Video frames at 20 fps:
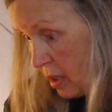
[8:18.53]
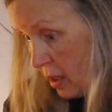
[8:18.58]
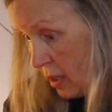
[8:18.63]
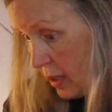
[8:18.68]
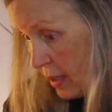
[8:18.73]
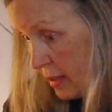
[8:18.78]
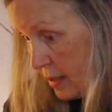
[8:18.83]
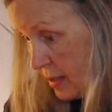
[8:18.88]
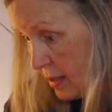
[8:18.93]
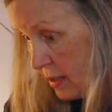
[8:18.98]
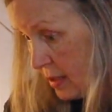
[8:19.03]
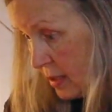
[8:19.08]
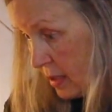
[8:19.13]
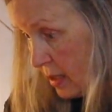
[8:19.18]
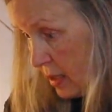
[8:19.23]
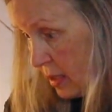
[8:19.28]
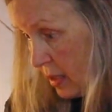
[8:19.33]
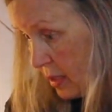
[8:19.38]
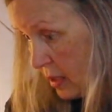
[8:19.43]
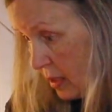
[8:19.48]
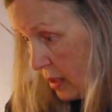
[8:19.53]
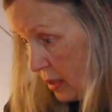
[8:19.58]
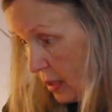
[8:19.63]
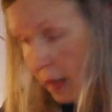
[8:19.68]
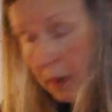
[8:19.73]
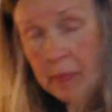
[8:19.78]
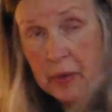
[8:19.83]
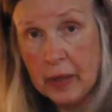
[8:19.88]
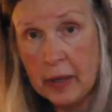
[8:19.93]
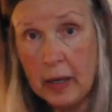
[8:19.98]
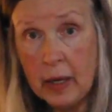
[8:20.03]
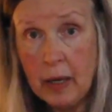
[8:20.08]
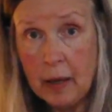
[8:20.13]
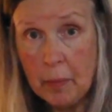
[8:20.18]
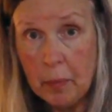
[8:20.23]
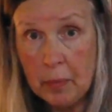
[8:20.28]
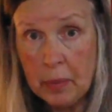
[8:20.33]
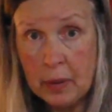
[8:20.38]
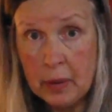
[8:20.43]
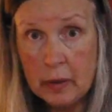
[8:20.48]
Let's see, coming
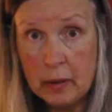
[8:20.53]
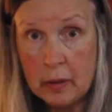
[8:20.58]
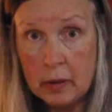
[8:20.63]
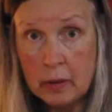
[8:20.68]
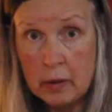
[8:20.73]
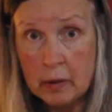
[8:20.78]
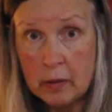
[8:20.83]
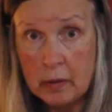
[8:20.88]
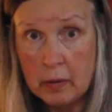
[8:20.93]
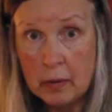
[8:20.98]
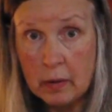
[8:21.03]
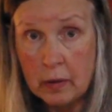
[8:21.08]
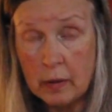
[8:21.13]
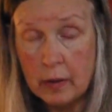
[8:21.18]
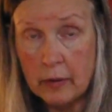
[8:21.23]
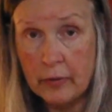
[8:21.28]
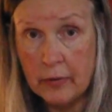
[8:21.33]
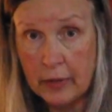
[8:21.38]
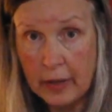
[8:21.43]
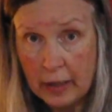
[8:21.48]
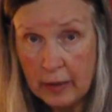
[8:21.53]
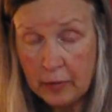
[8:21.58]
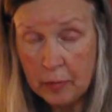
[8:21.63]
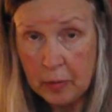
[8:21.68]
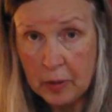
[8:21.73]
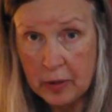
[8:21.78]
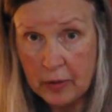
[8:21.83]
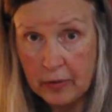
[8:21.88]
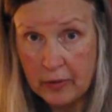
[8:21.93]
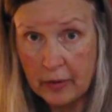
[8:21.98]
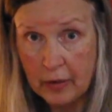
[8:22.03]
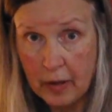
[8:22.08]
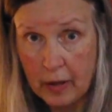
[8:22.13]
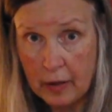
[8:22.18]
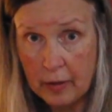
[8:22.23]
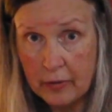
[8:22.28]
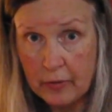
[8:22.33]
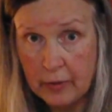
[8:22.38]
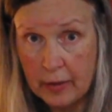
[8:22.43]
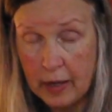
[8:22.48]
up is next month's
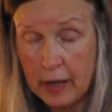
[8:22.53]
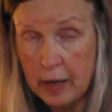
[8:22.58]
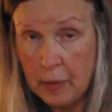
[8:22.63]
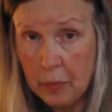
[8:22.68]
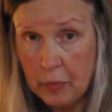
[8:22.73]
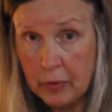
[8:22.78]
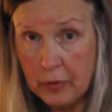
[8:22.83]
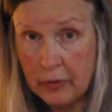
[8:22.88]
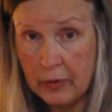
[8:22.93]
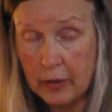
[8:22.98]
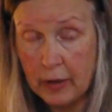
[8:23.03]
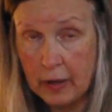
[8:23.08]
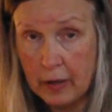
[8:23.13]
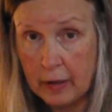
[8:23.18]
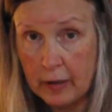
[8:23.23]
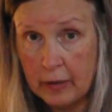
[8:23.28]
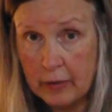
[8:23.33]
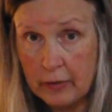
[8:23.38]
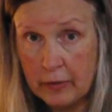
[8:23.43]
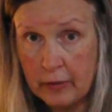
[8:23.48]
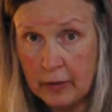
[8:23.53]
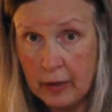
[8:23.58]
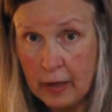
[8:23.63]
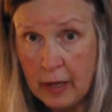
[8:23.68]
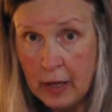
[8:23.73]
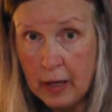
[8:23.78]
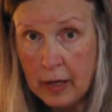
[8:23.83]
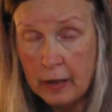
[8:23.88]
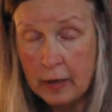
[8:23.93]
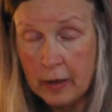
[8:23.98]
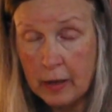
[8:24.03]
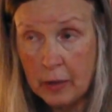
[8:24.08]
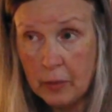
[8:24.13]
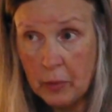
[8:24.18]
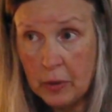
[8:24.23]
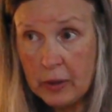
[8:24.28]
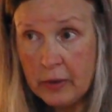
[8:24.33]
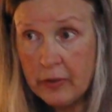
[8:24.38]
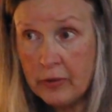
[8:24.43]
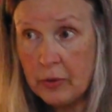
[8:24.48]
socks, the April socks. Now I
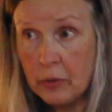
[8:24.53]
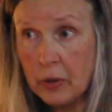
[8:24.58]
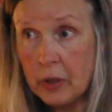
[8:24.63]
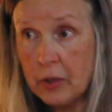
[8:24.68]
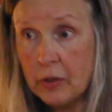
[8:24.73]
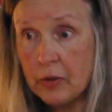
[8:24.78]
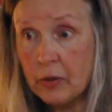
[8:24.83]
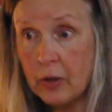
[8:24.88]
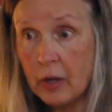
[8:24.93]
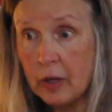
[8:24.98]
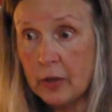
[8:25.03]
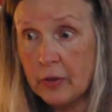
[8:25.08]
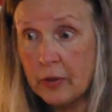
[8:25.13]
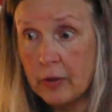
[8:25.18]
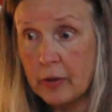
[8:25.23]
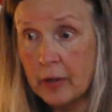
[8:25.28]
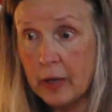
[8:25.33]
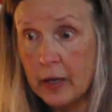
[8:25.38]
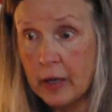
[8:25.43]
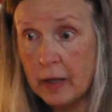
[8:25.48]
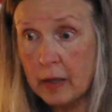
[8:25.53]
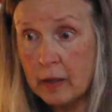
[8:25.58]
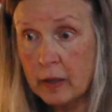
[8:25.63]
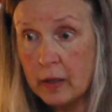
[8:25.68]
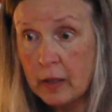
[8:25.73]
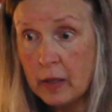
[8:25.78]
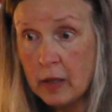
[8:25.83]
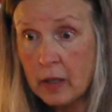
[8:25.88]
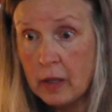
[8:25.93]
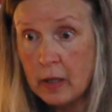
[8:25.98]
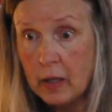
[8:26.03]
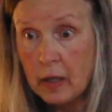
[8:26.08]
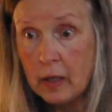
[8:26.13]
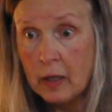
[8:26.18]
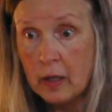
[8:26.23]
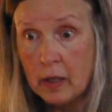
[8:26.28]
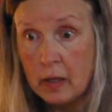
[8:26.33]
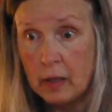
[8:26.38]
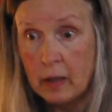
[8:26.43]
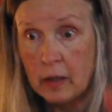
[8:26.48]
was going to alternate
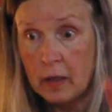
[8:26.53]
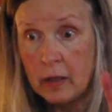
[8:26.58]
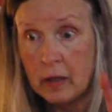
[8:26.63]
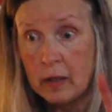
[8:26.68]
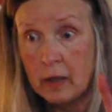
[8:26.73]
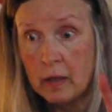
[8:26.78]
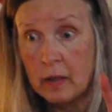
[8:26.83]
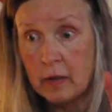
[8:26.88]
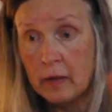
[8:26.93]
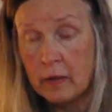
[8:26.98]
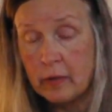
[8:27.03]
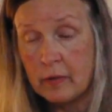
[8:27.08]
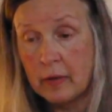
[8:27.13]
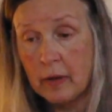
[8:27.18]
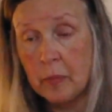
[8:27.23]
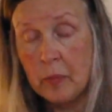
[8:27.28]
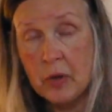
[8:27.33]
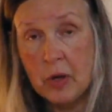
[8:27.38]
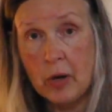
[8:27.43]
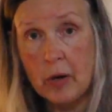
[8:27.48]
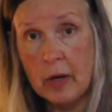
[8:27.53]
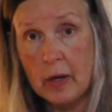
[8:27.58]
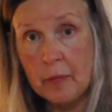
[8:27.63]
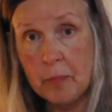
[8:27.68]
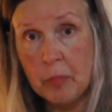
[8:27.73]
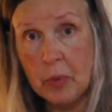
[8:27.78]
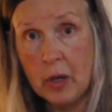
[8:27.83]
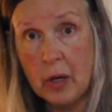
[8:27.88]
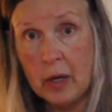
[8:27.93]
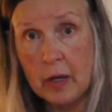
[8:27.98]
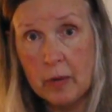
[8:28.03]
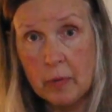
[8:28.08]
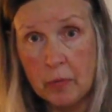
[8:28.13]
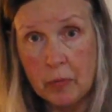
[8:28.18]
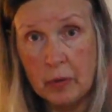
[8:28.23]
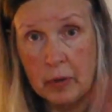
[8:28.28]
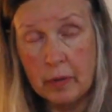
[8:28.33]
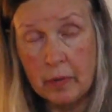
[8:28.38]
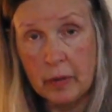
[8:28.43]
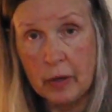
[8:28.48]
some yarn I bought
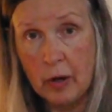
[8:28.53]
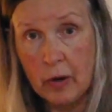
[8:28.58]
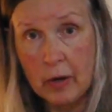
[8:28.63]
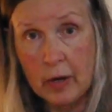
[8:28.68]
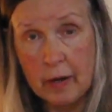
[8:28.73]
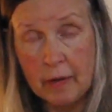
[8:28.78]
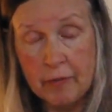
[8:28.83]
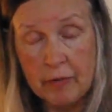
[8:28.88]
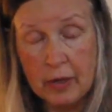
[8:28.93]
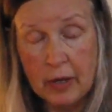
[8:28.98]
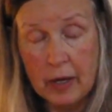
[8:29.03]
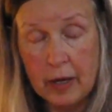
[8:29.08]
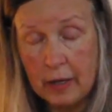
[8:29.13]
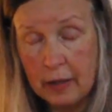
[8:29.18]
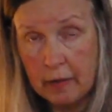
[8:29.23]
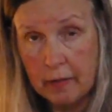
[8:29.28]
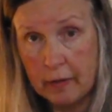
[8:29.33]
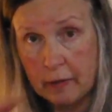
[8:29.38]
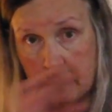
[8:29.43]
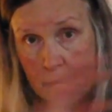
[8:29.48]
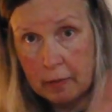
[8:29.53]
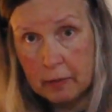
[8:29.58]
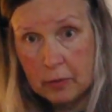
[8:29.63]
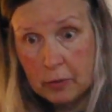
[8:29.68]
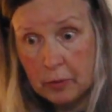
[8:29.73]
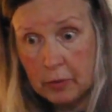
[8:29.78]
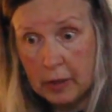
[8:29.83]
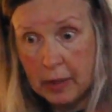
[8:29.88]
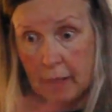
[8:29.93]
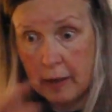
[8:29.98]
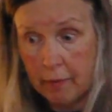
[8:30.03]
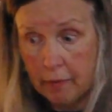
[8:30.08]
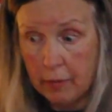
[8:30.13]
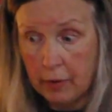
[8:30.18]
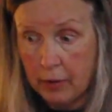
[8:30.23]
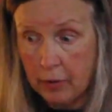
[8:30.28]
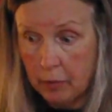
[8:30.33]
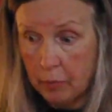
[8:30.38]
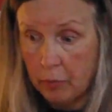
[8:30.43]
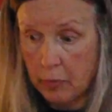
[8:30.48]
with the yarn I've dyed, and do that
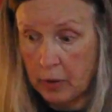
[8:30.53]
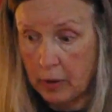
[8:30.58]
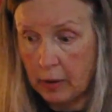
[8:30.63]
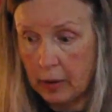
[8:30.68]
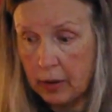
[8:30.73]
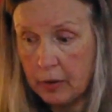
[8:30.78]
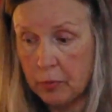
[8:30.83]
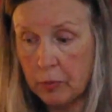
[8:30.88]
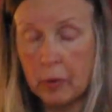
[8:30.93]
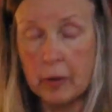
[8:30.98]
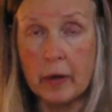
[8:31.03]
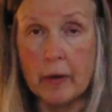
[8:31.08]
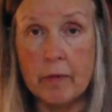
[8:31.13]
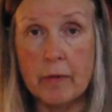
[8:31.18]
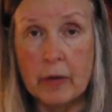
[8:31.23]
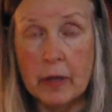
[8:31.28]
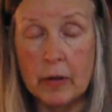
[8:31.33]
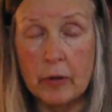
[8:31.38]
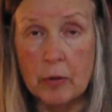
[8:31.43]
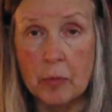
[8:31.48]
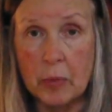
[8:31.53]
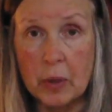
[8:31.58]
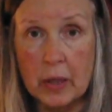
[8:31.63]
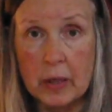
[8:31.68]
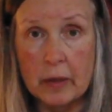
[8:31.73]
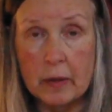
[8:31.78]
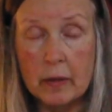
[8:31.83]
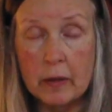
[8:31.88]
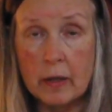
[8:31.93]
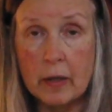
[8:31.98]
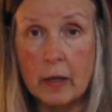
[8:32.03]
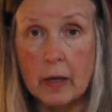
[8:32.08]
each one every other month.